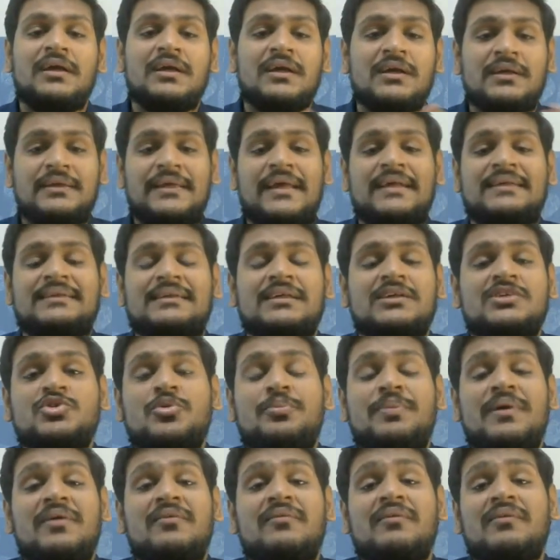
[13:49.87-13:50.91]
Yes, so
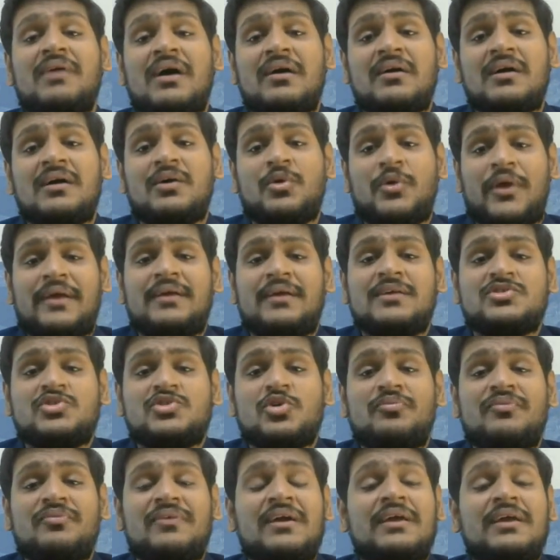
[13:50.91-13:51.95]
be uh, okay.
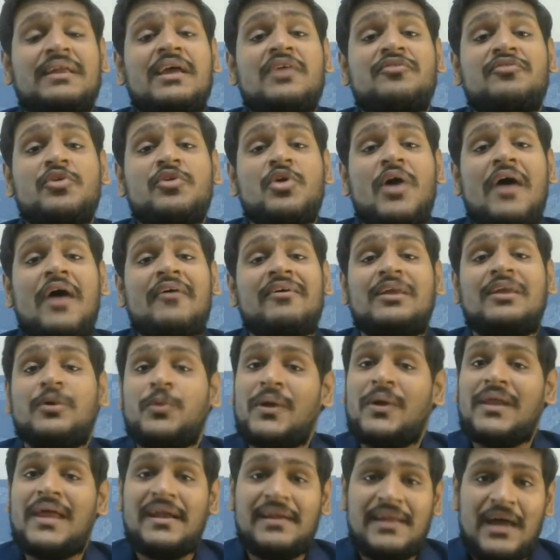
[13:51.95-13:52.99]
So be, if you have any
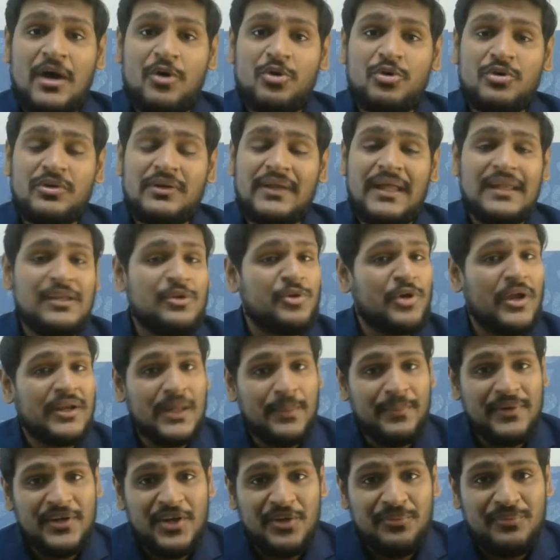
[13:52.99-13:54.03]
query, any doubt, then you can
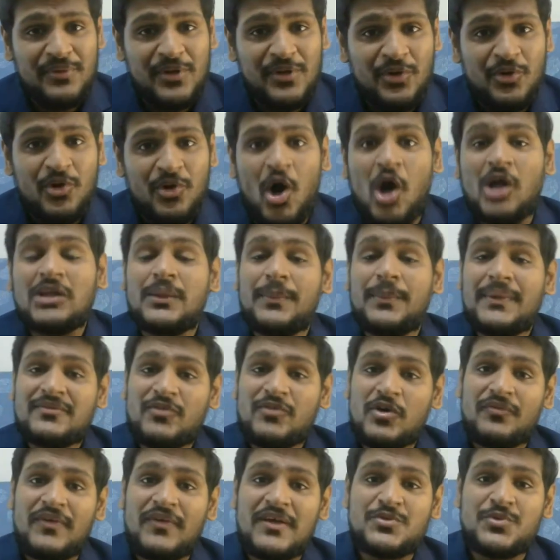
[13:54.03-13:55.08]
comment down below. All the best
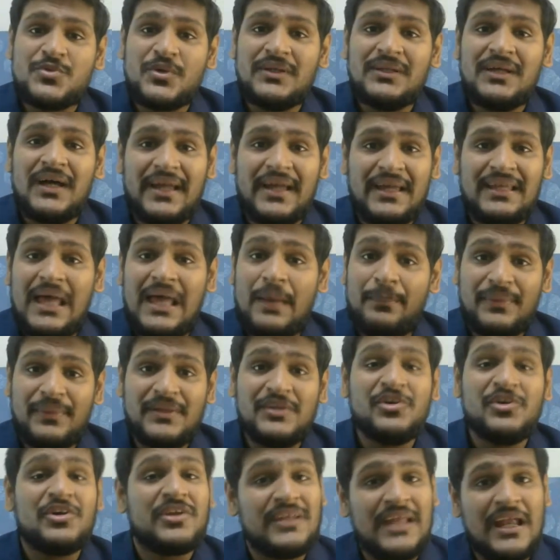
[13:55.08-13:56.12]
for phase one. Again, happy
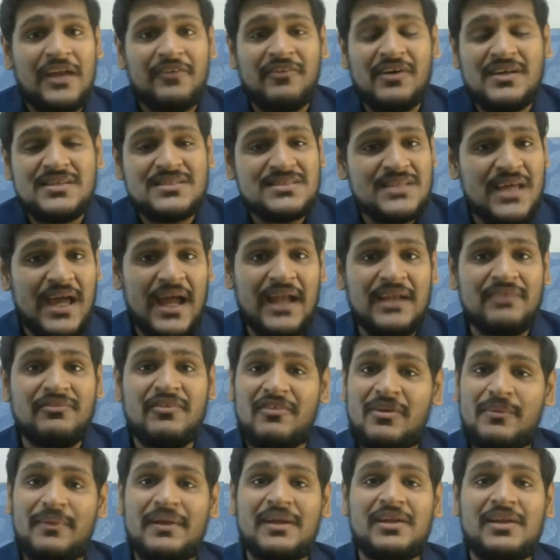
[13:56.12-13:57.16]
new year in advance, and we
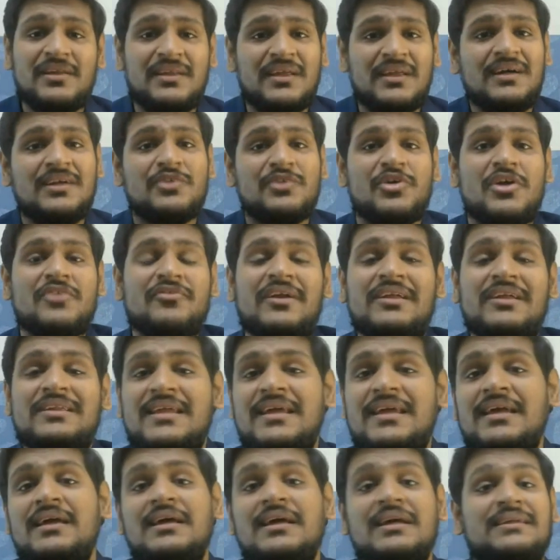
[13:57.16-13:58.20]
will meet in the
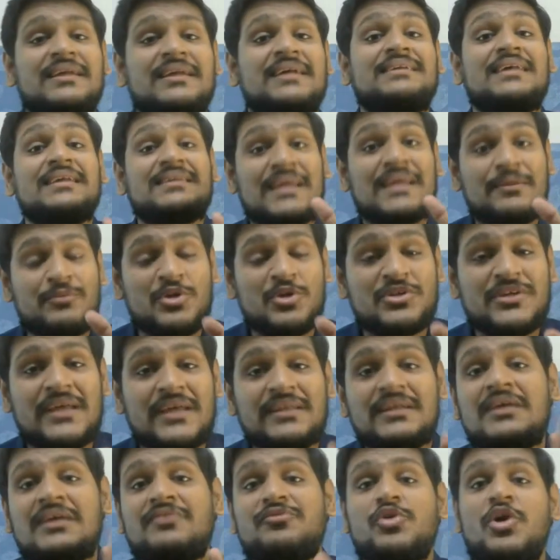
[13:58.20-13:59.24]
2023. Just subscribe to our
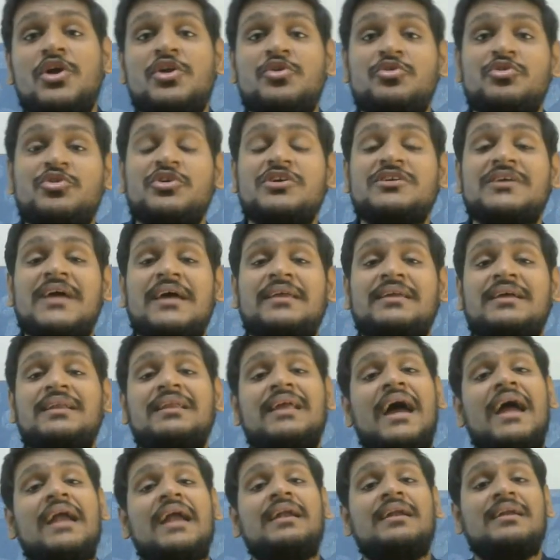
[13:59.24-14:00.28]
channel if you are new to the channel
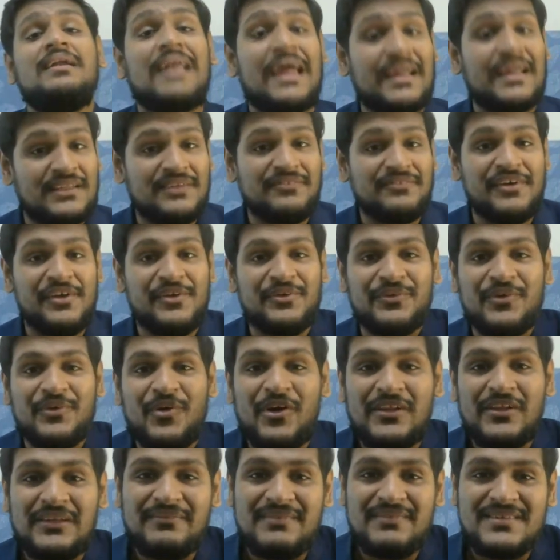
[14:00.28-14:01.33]
and like the video.
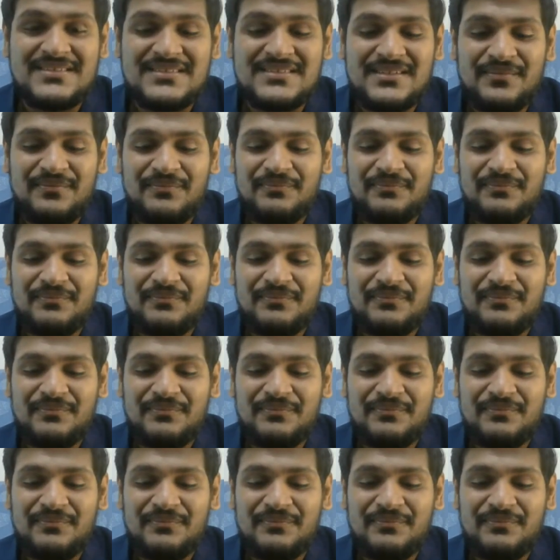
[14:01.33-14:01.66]
All the best.